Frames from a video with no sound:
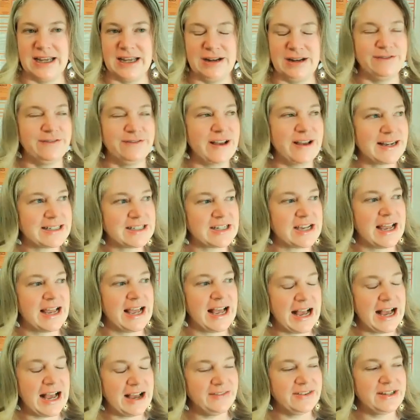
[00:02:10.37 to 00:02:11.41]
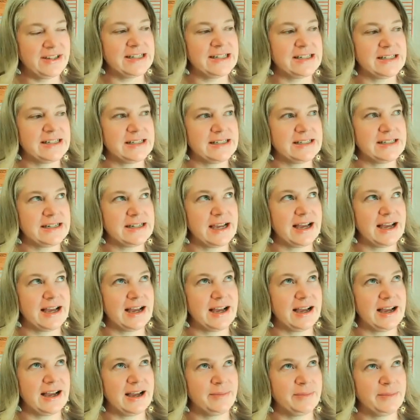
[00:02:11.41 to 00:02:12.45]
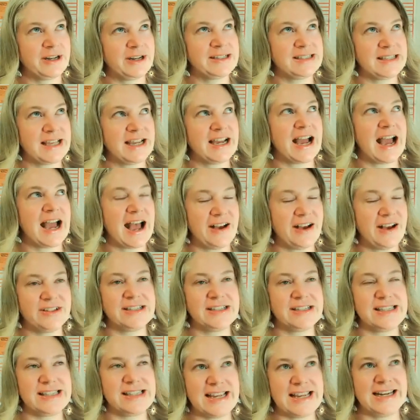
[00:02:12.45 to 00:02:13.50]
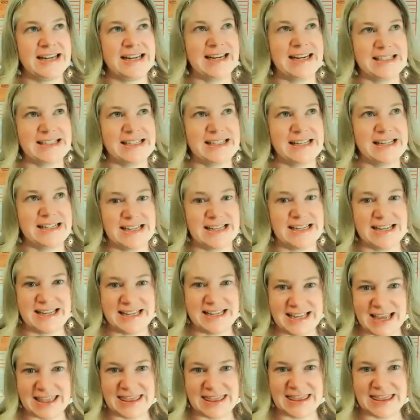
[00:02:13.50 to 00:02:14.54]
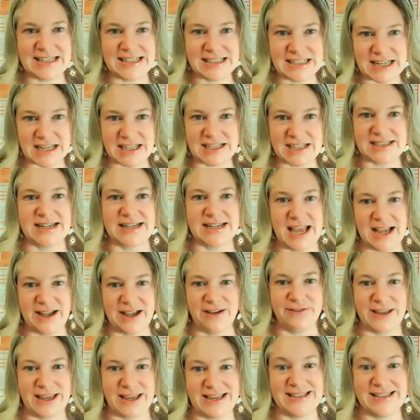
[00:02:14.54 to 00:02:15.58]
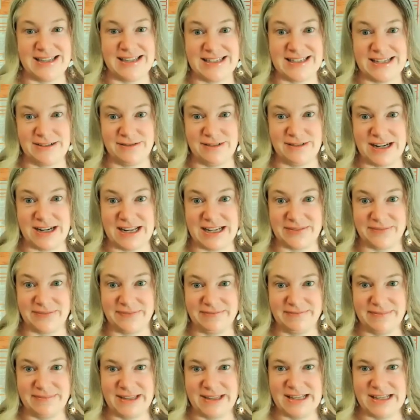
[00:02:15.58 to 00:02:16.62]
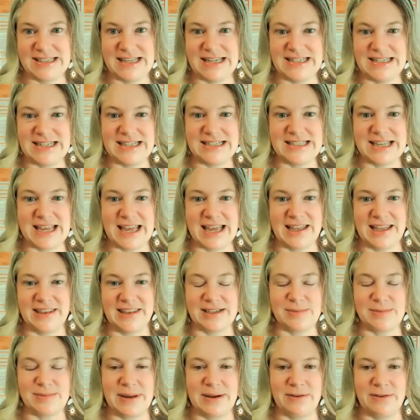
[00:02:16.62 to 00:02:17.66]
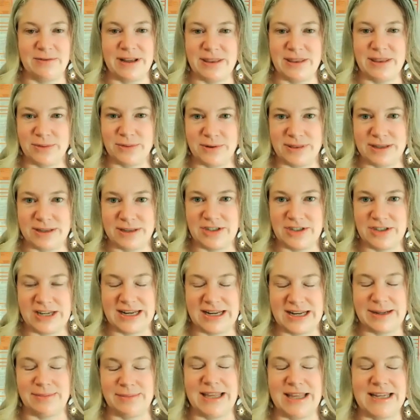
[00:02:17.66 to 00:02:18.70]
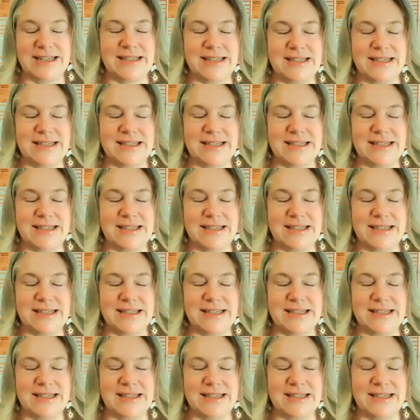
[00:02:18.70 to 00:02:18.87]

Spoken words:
In fact, I haven't seen a CT yet that doesn't have KCT running, a CT scan that's been read through the GNM lens.